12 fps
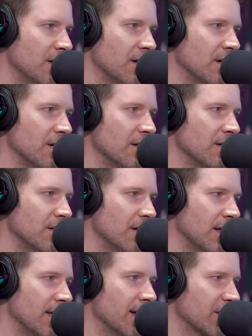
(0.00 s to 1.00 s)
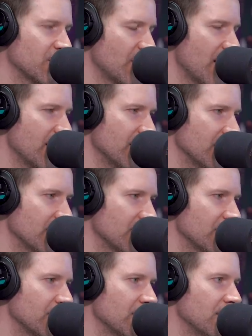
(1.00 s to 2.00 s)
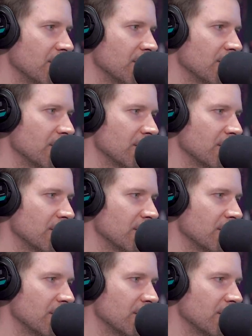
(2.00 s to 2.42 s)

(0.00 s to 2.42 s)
uh, electronics, mm-hmm.